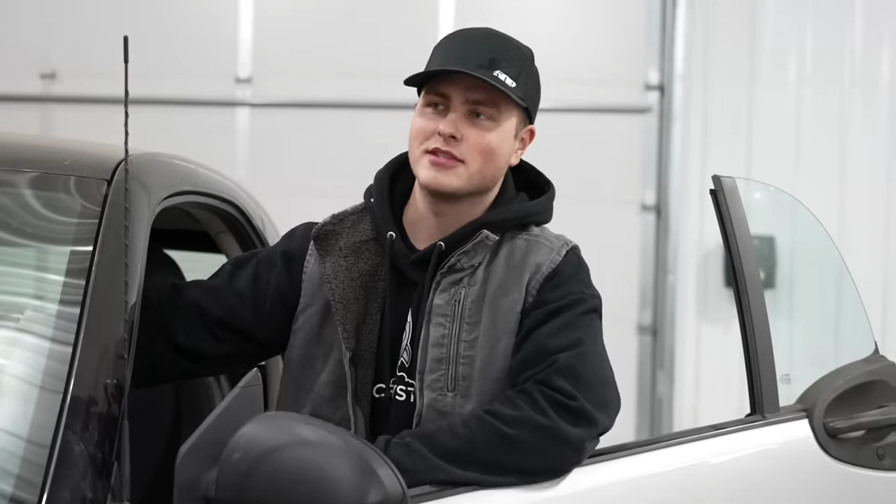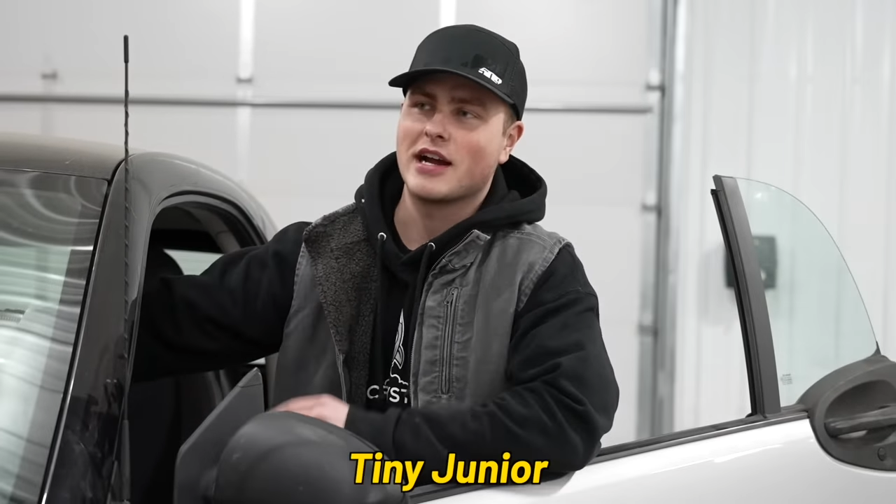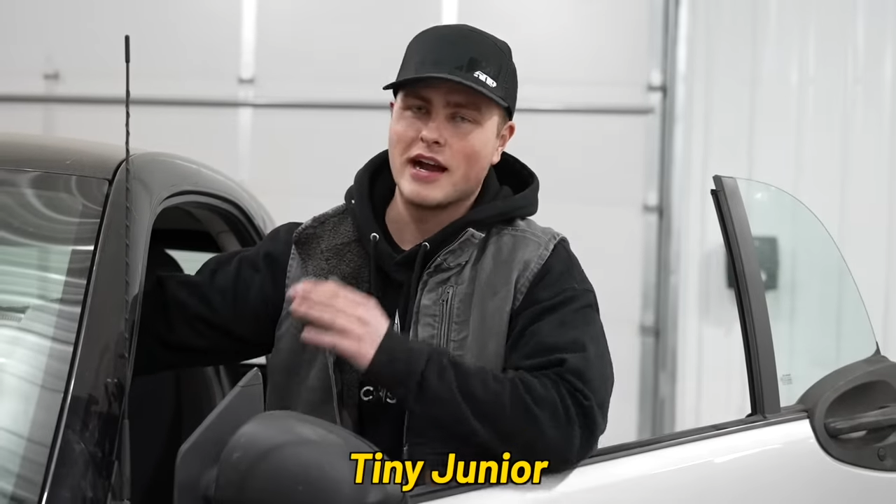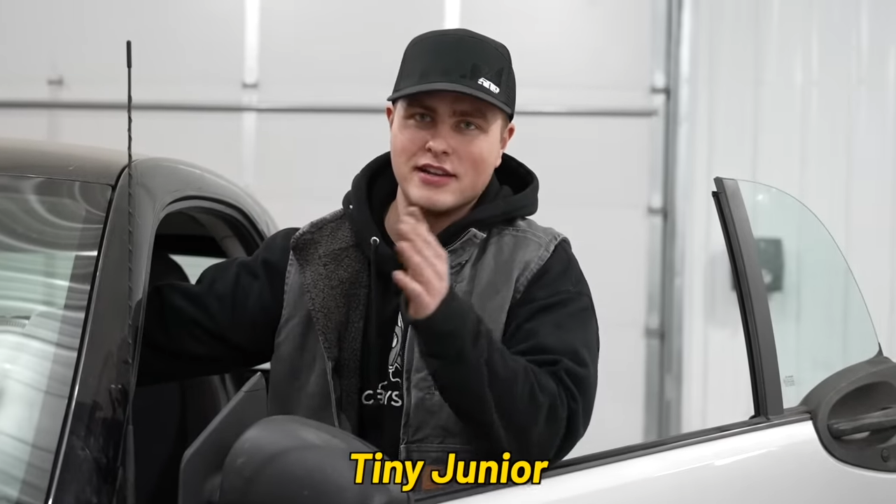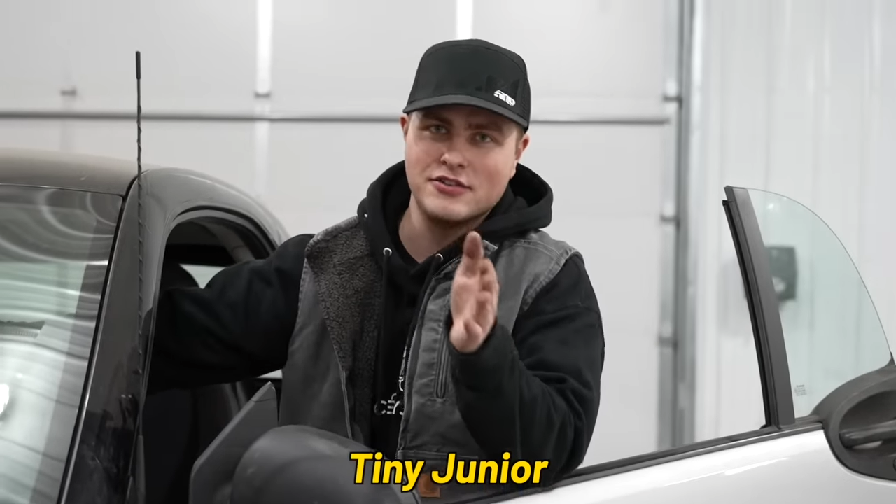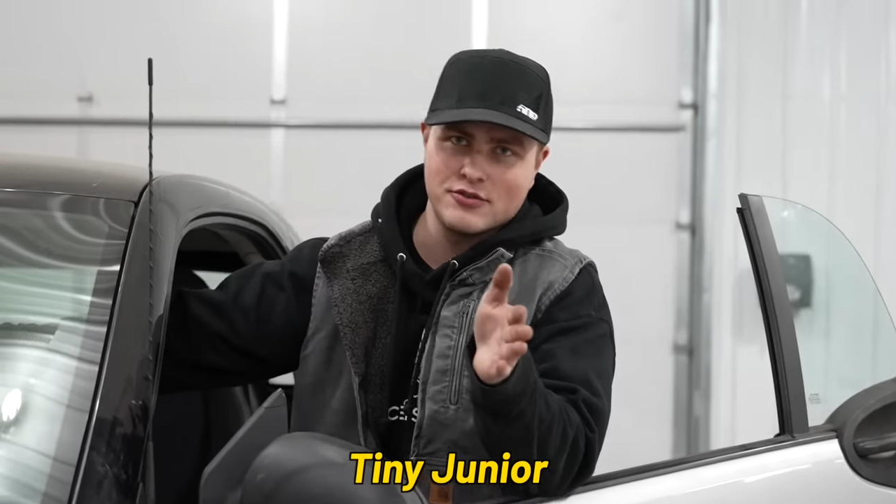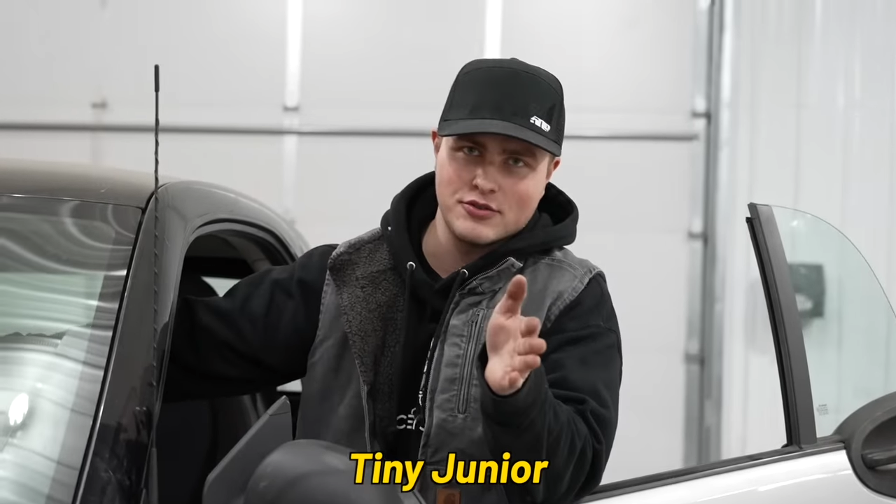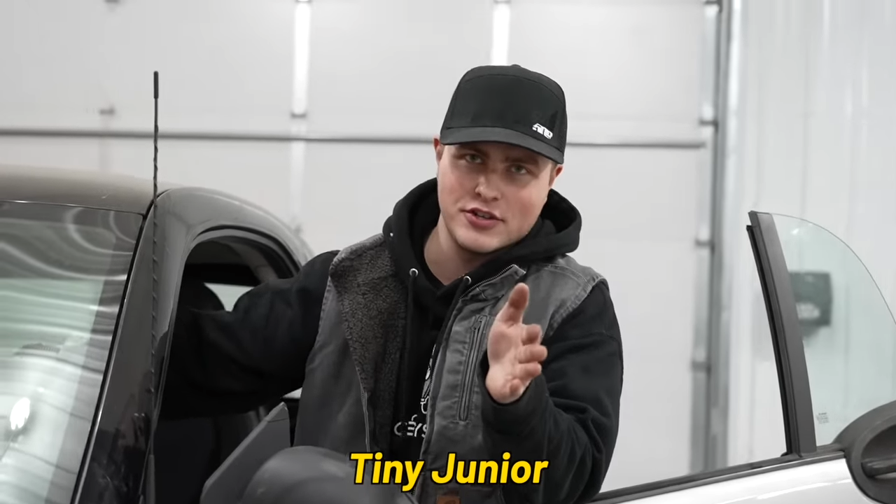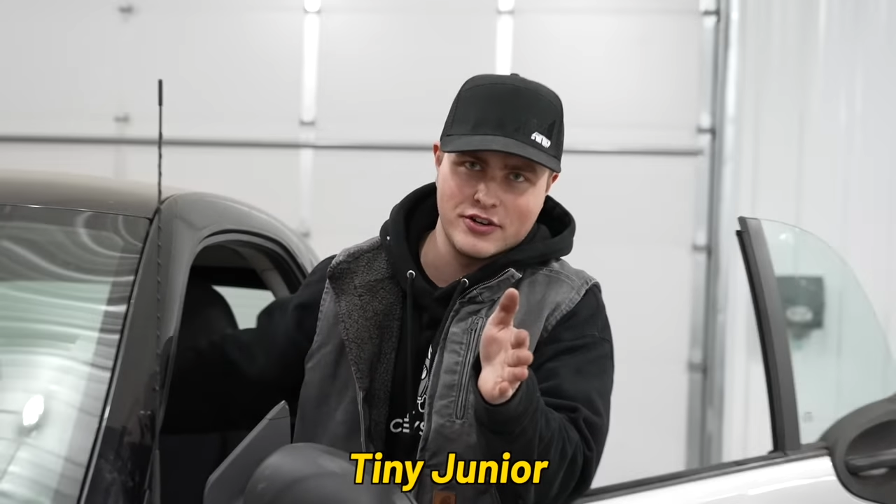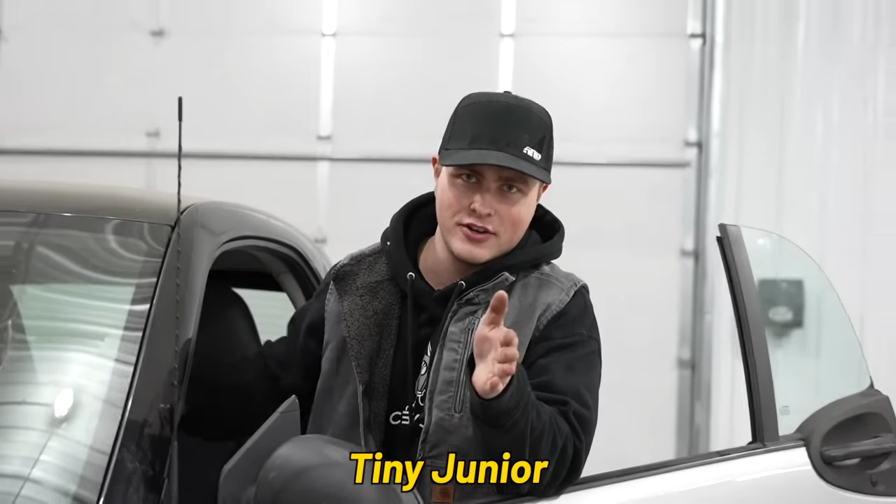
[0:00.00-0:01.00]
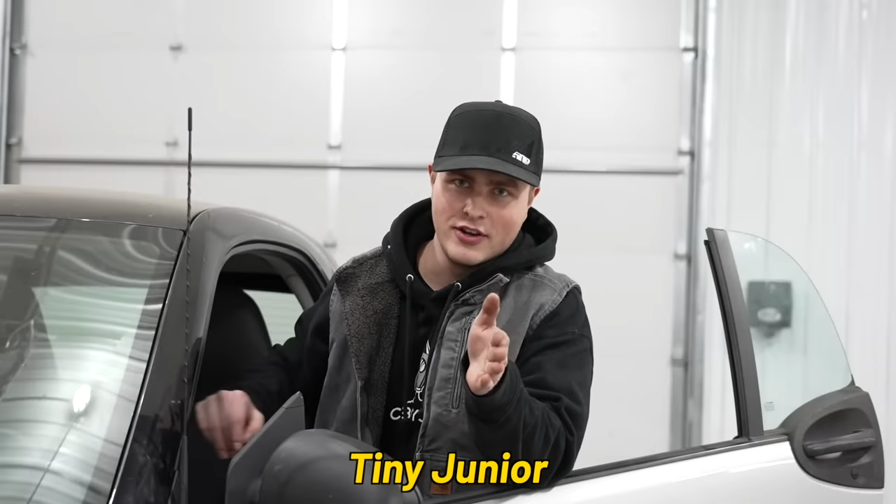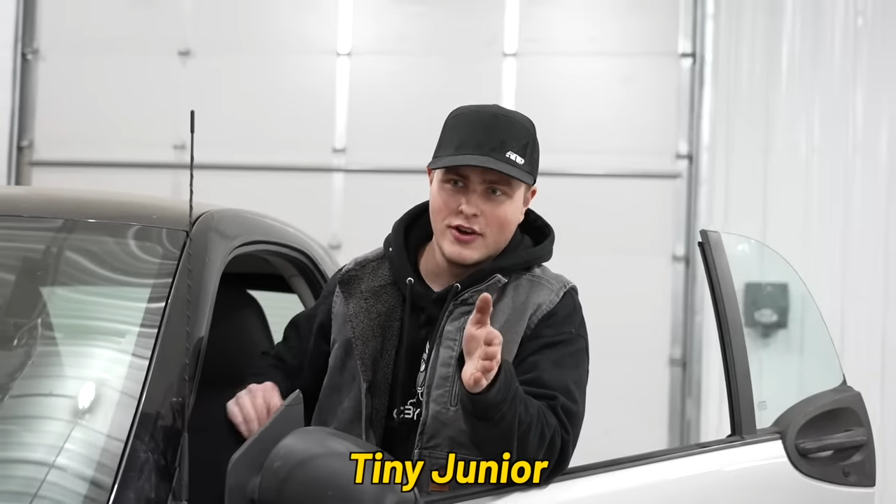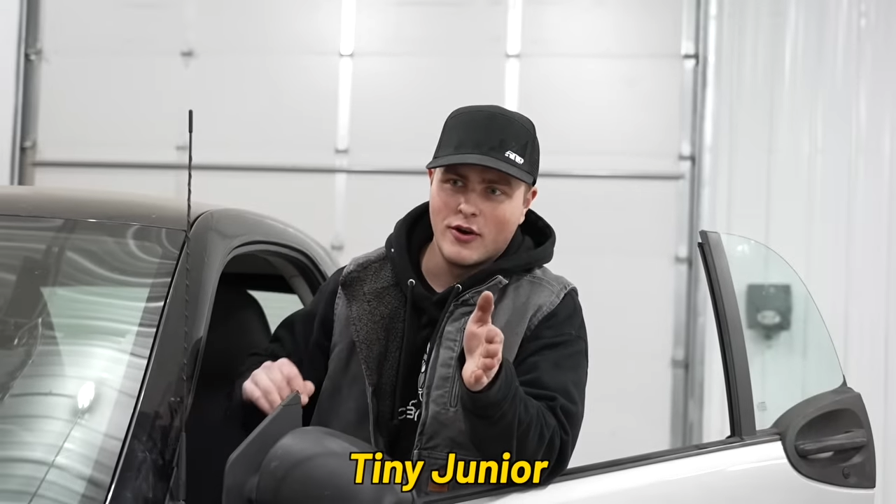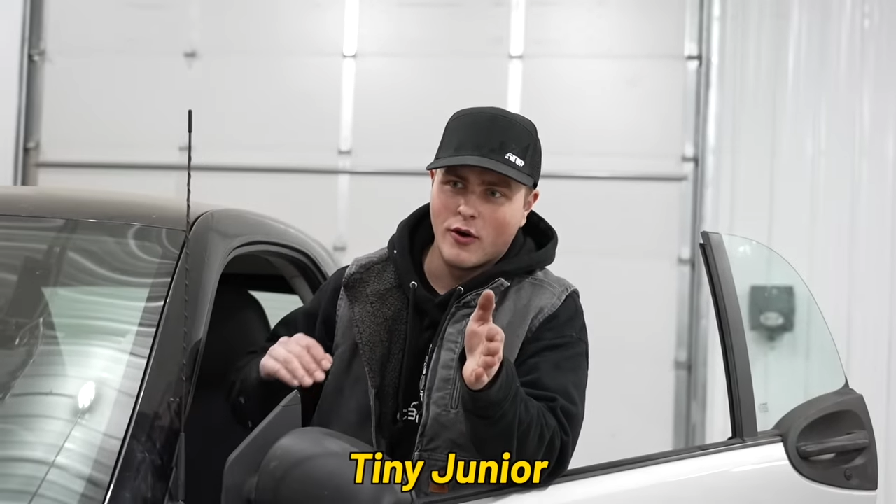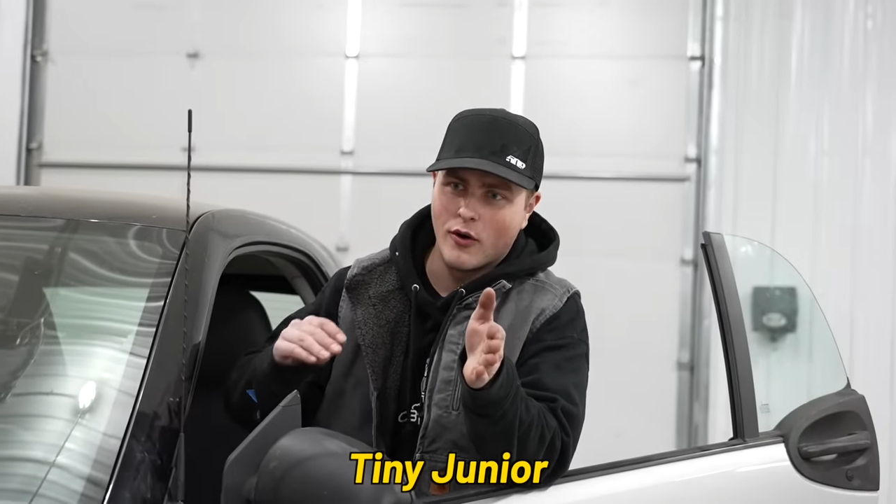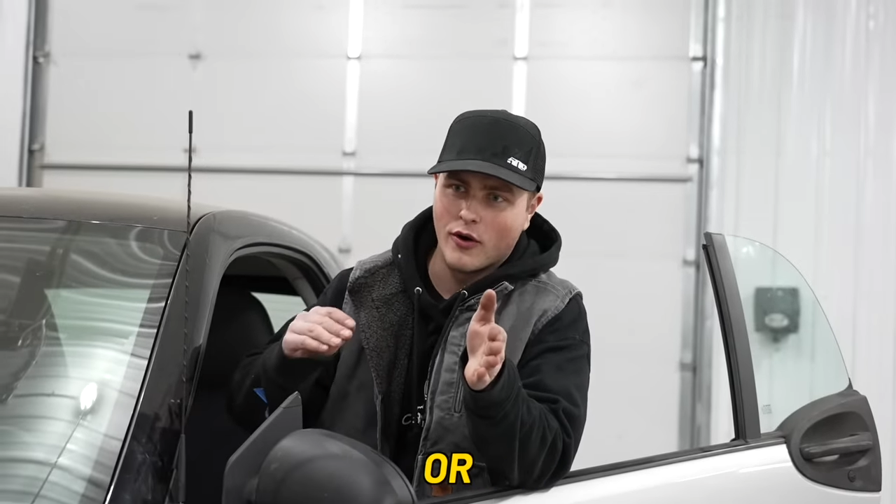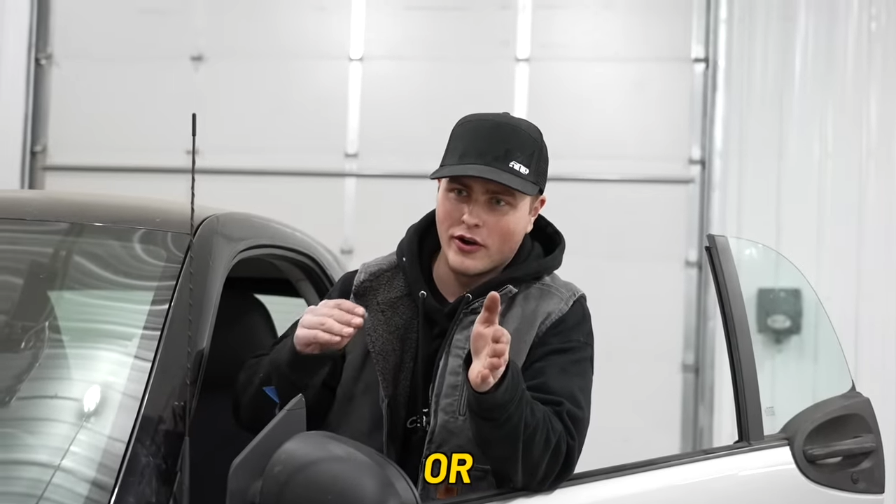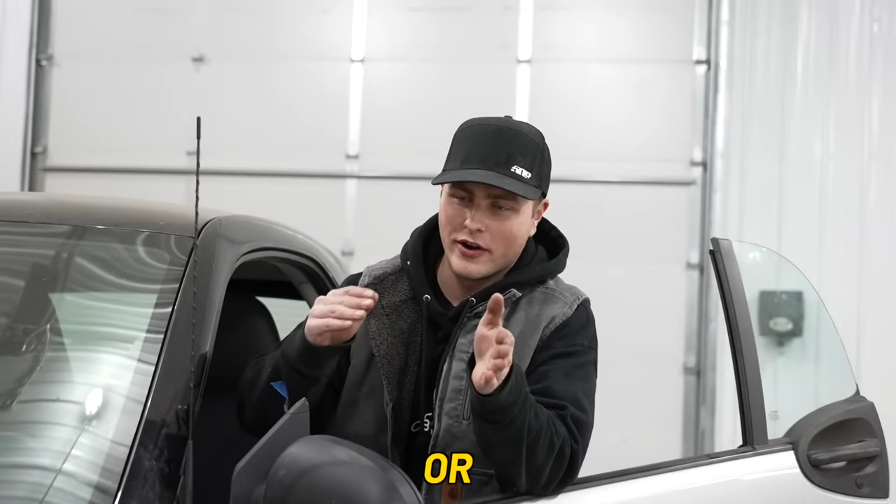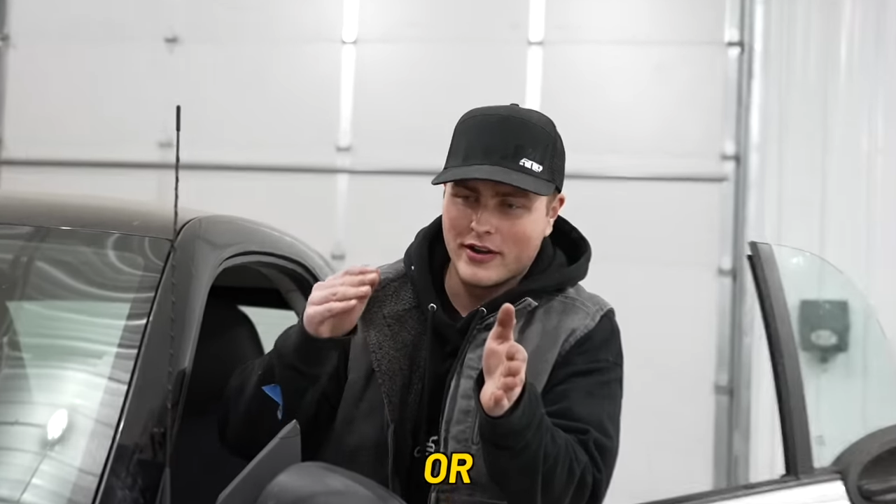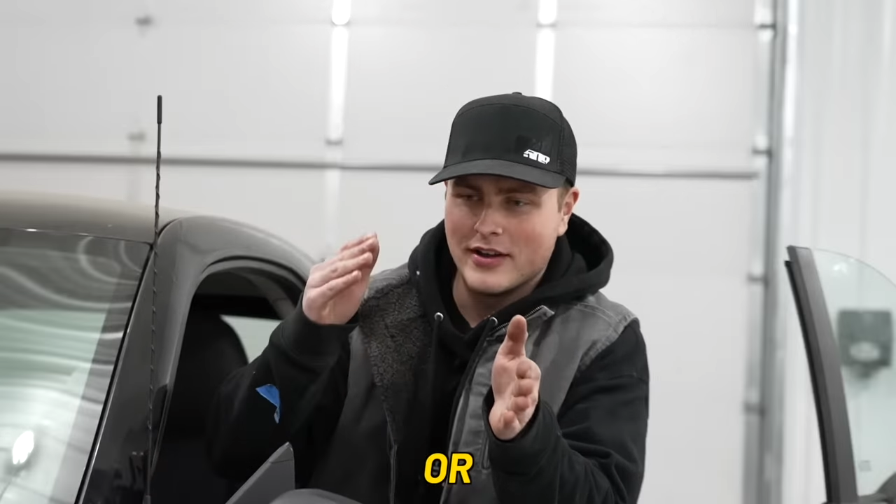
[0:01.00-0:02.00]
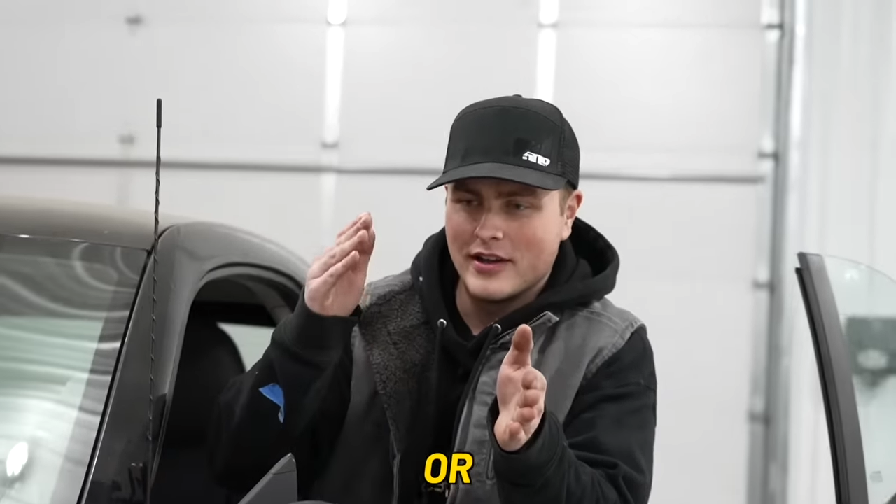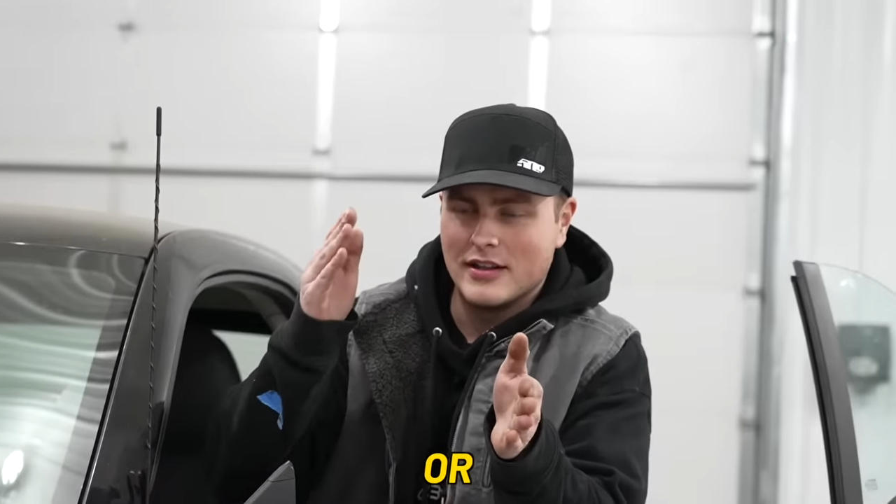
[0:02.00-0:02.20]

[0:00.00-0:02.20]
Tiny Junior or Lil,